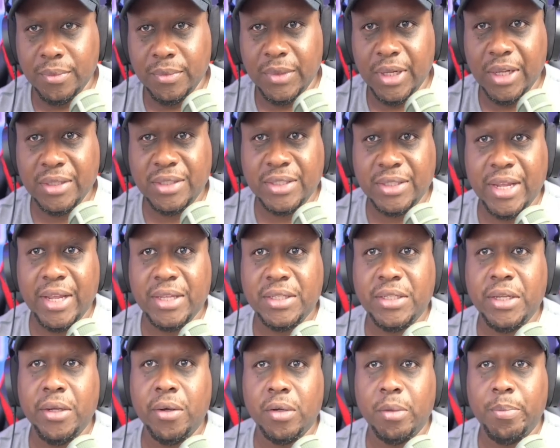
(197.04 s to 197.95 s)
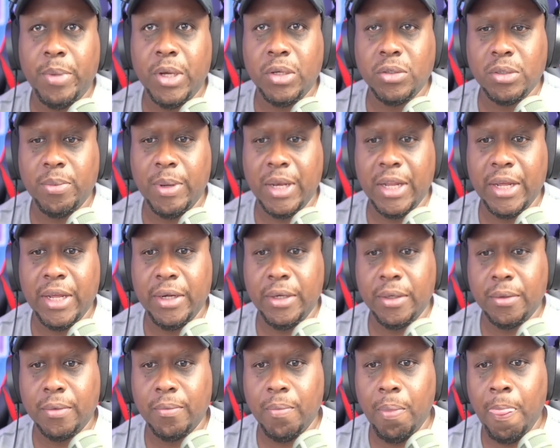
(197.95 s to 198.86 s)
It says here on the Post
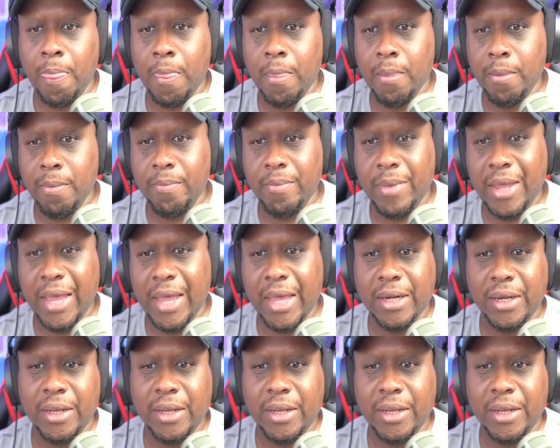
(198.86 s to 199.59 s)
Millennial an